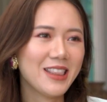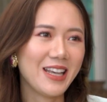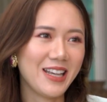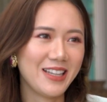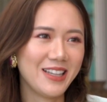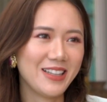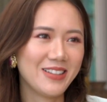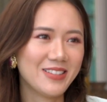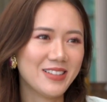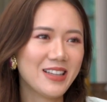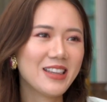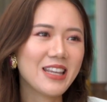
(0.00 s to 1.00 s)
to have you on
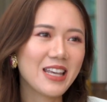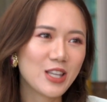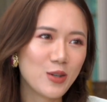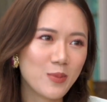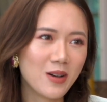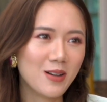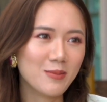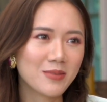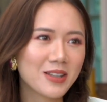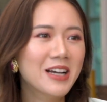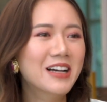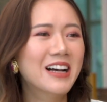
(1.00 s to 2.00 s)
the show. Thank you, Mom.
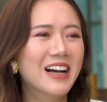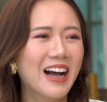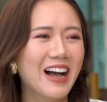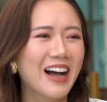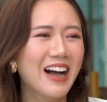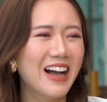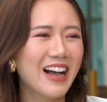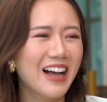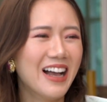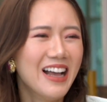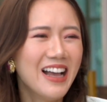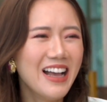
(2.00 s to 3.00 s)
My
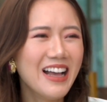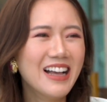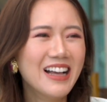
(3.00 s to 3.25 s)
goodness.